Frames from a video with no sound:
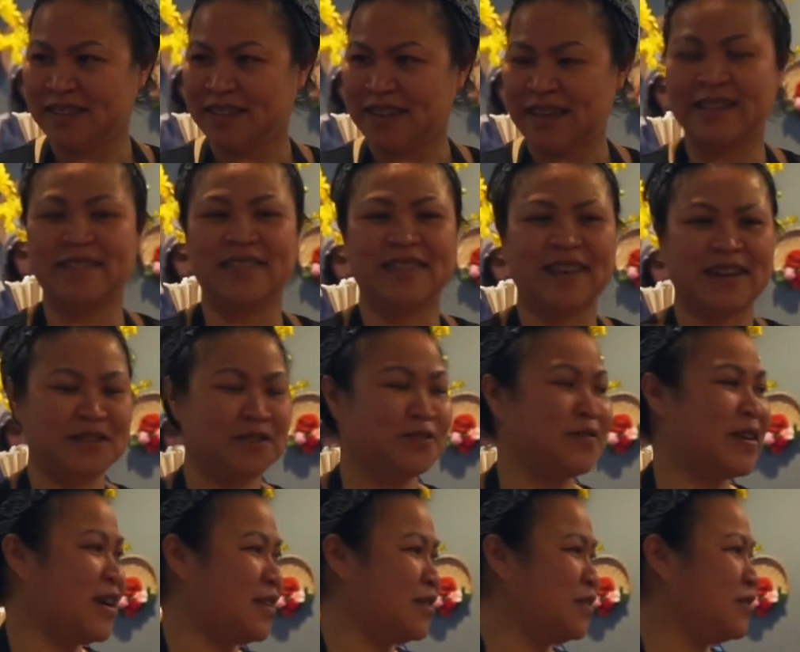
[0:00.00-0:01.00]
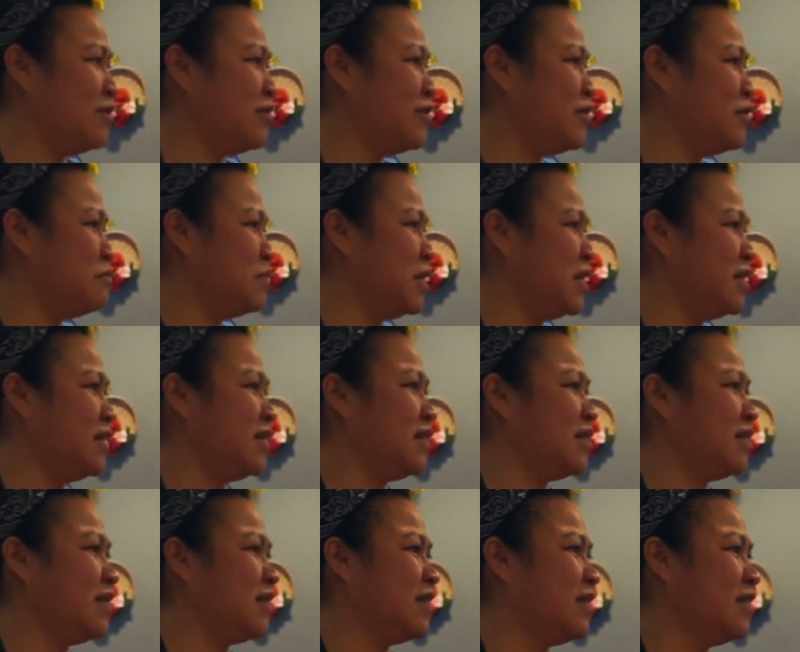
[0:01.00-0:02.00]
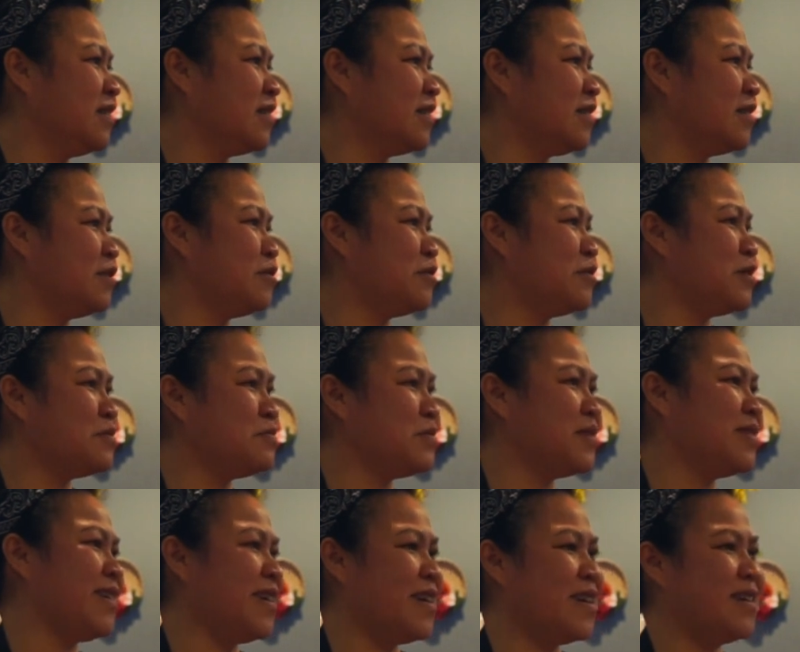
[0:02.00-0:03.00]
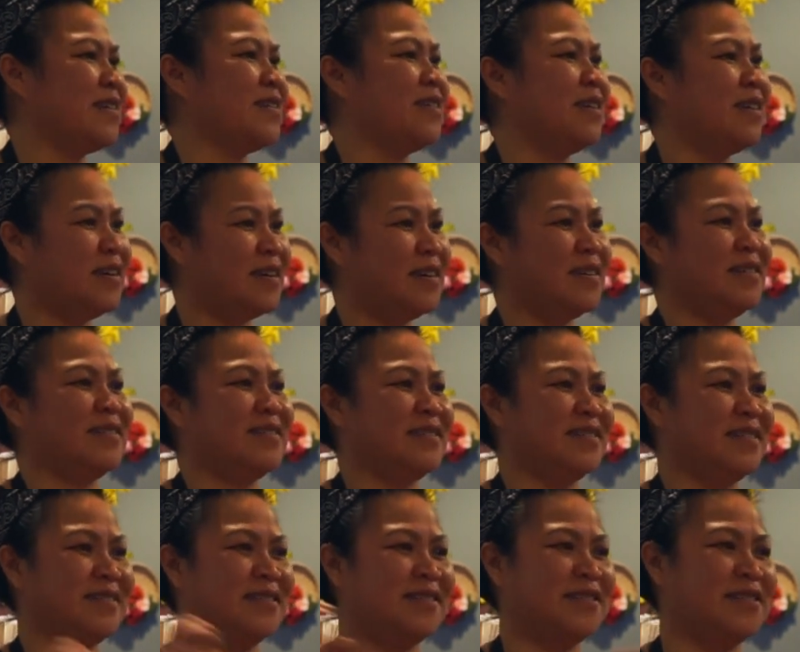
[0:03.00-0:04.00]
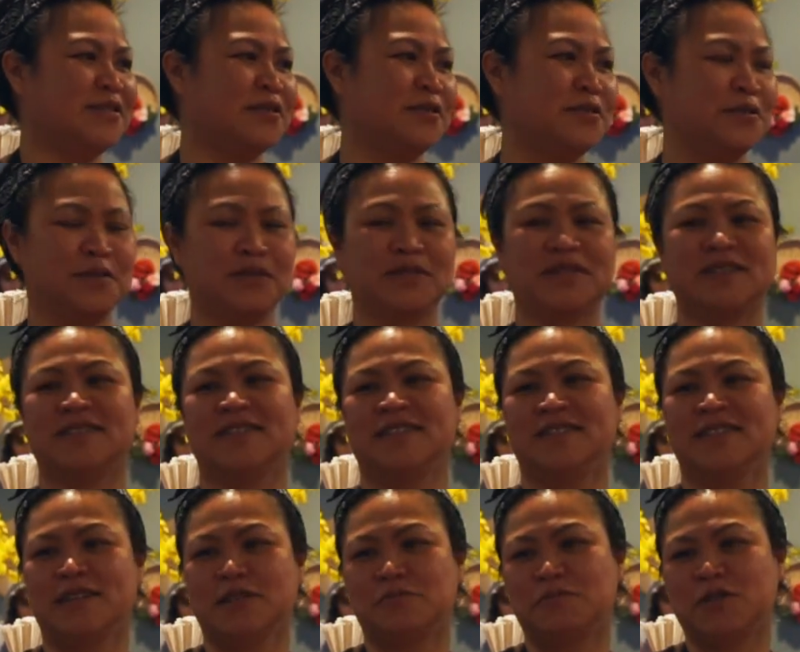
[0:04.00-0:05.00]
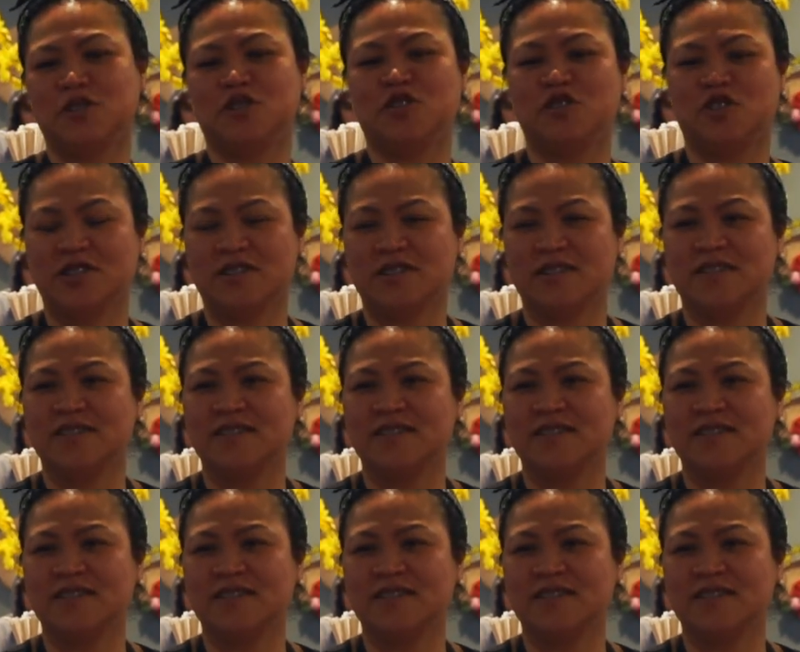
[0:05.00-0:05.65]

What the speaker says: and then you add it to your meat. Because you don't want to be adding hot to cold, especially chicken.